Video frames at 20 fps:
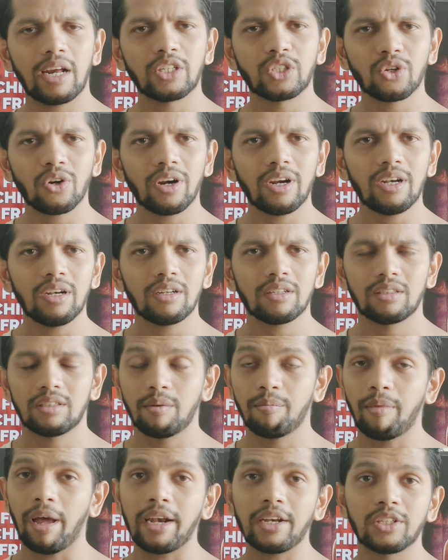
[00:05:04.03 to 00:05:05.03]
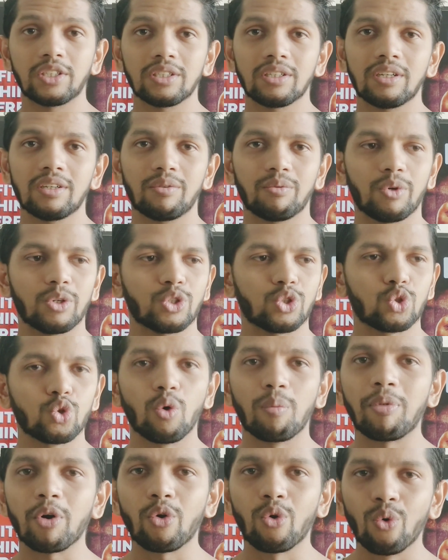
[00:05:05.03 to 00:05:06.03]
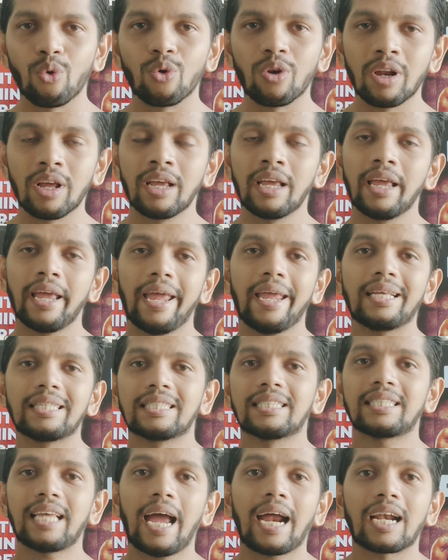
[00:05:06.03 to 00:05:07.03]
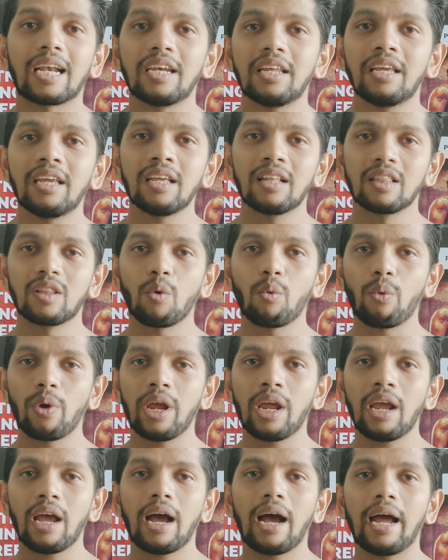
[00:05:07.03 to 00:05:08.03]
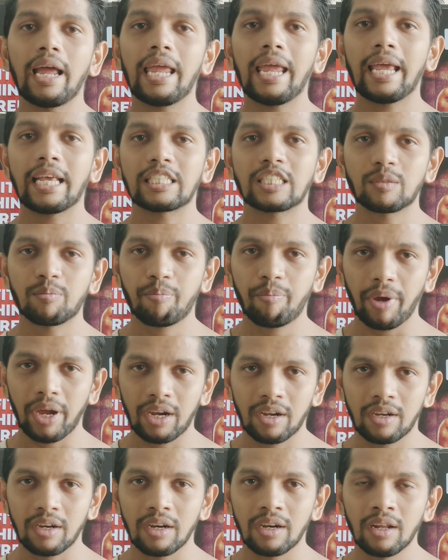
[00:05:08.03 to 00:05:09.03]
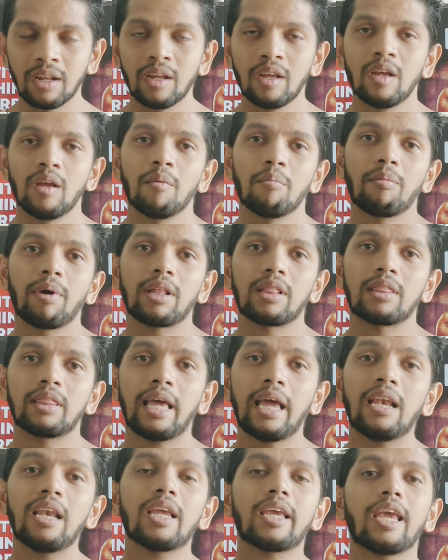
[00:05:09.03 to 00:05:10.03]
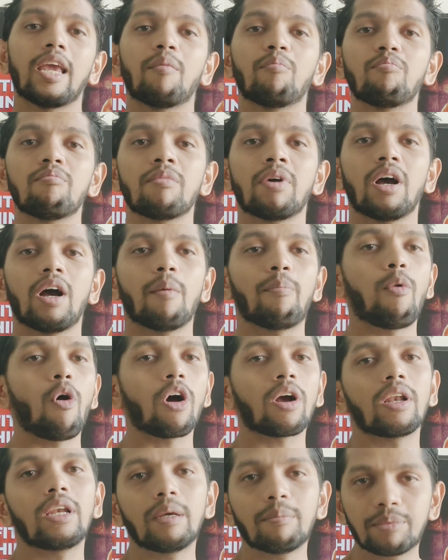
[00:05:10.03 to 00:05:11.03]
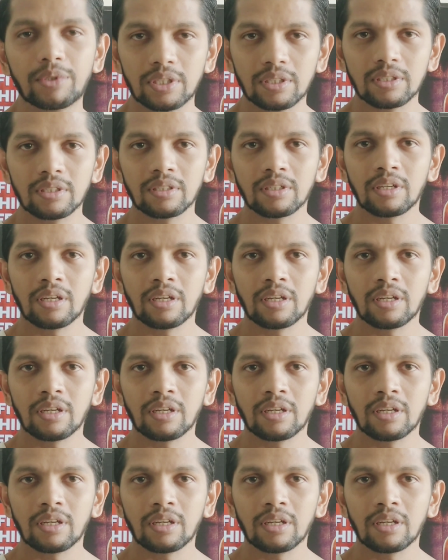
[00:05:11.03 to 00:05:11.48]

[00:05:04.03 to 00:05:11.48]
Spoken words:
I joined, the manager was super cool, exactly the way I expected. But then came apocalypse.